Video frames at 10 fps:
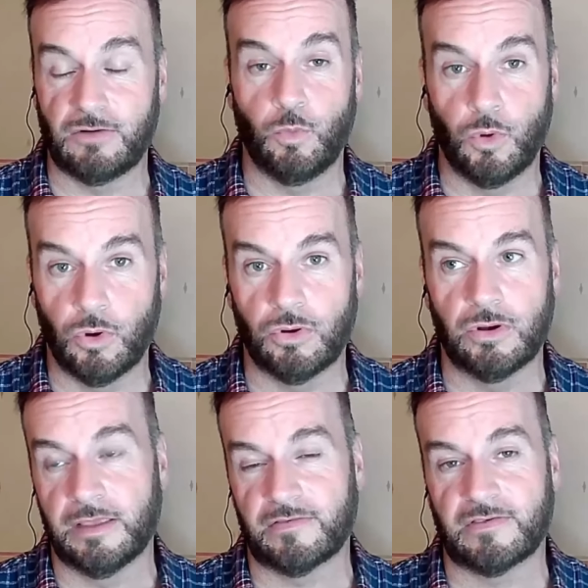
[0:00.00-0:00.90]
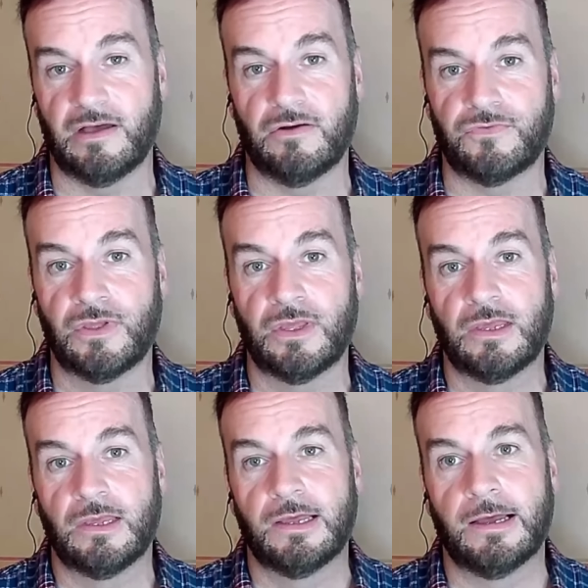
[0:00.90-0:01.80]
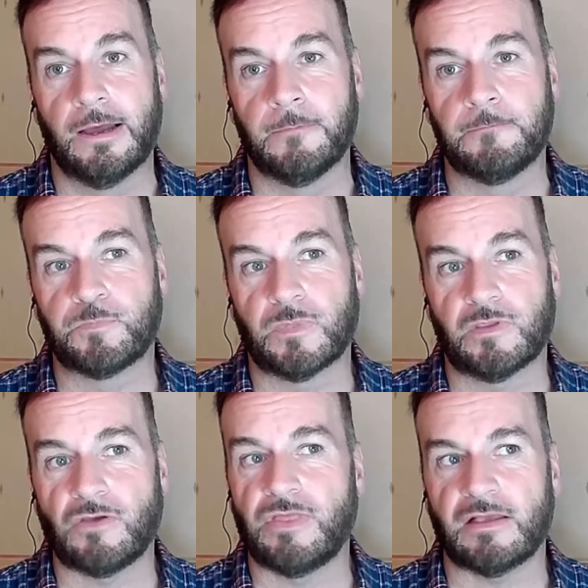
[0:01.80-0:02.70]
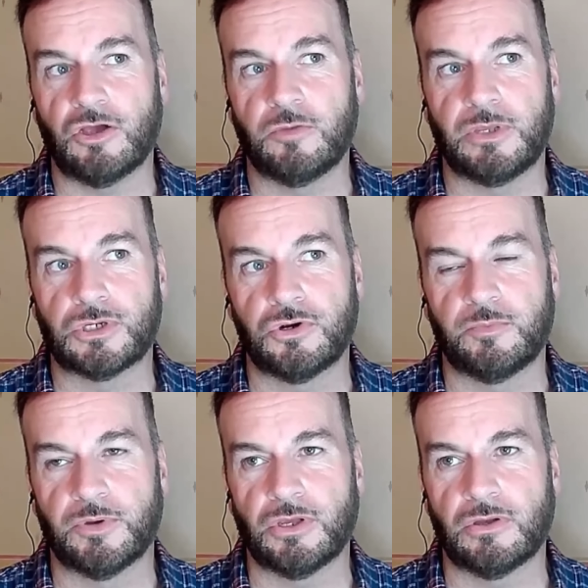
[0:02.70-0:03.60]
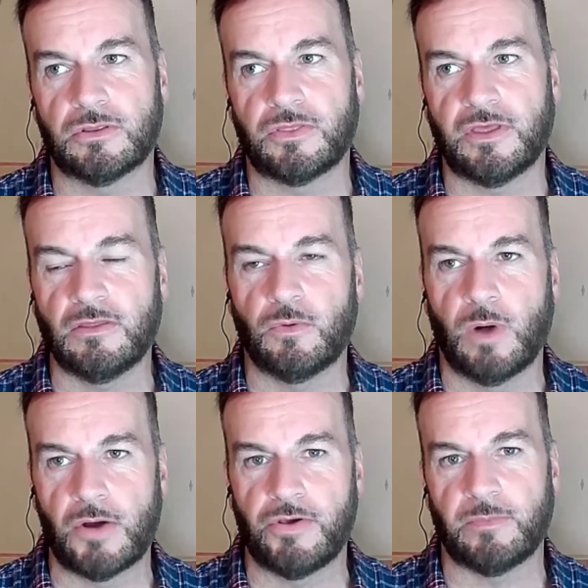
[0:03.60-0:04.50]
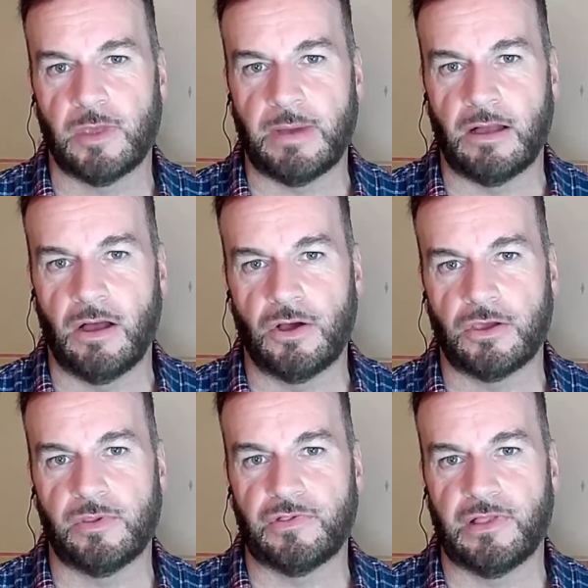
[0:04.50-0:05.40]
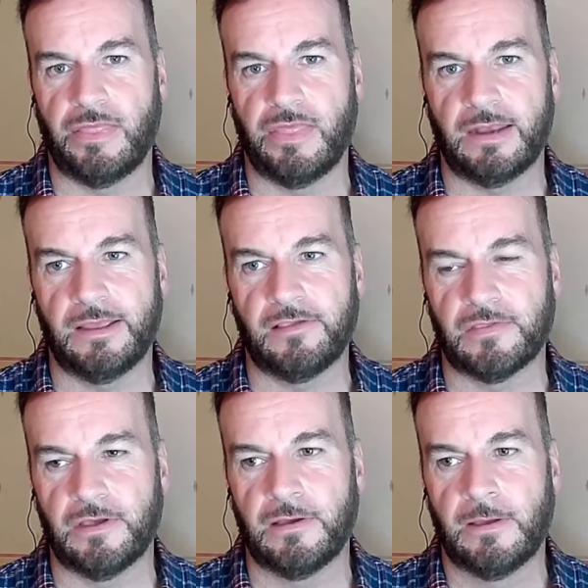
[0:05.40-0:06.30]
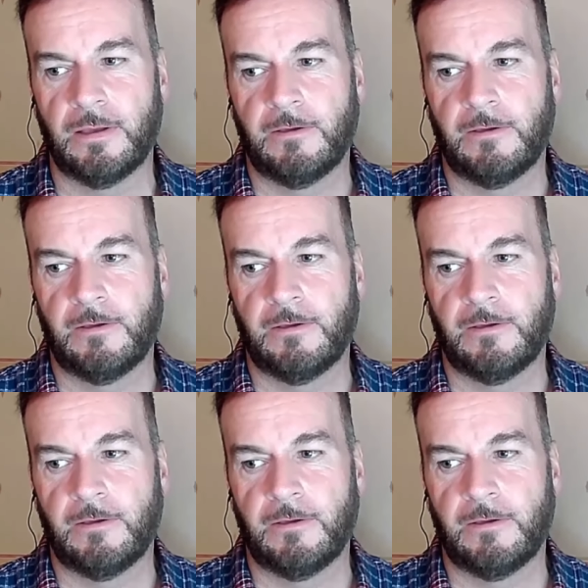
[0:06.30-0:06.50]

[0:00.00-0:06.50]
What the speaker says: and war itself. So that could be true. But the thing that worries me about arguments like that is that